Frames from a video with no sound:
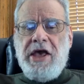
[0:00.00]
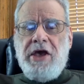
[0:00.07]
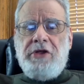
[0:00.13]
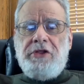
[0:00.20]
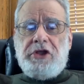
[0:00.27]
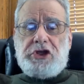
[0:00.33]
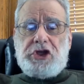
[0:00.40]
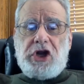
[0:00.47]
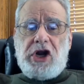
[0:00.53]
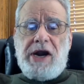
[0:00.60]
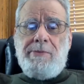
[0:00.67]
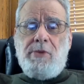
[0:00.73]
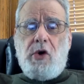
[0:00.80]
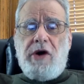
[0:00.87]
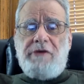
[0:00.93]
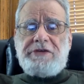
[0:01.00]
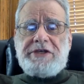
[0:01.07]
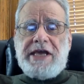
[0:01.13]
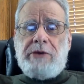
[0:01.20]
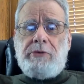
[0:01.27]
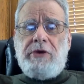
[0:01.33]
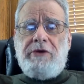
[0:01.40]
The term
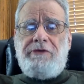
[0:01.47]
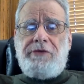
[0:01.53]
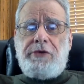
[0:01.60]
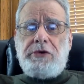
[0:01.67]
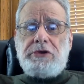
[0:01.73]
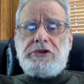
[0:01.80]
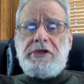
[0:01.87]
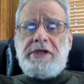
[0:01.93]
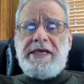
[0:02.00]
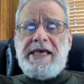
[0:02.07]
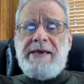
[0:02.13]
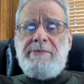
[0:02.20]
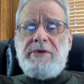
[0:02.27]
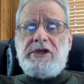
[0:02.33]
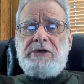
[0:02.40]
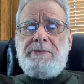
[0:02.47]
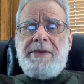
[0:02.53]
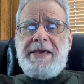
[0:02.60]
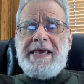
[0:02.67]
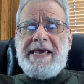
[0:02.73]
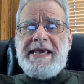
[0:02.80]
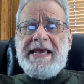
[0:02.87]
offset refers to the image
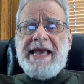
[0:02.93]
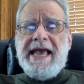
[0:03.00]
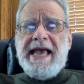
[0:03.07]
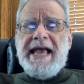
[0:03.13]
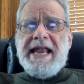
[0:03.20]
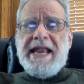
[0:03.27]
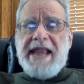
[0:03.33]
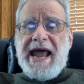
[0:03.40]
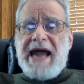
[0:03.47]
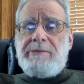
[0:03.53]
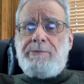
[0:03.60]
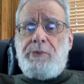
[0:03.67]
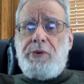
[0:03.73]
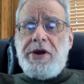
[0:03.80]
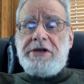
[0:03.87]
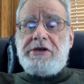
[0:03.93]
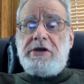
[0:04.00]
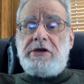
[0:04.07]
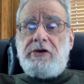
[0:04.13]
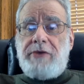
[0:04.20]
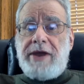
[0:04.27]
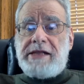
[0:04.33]
being not printed
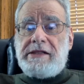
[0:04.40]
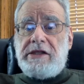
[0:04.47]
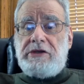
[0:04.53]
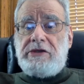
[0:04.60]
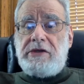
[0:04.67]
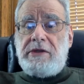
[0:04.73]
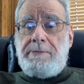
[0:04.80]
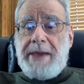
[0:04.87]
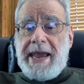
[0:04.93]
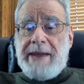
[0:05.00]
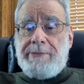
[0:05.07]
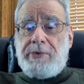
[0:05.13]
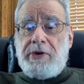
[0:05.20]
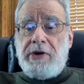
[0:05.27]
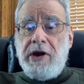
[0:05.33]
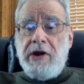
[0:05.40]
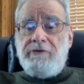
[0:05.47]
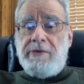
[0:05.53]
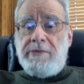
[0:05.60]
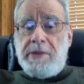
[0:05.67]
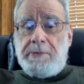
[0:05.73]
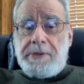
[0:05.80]
directly to the paper
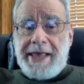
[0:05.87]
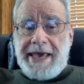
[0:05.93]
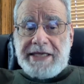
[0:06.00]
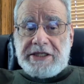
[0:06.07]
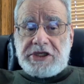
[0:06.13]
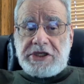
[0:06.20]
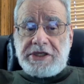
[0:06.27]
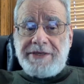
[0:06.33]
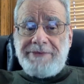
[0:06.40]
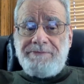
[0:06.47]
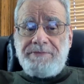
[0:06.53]
from the plates,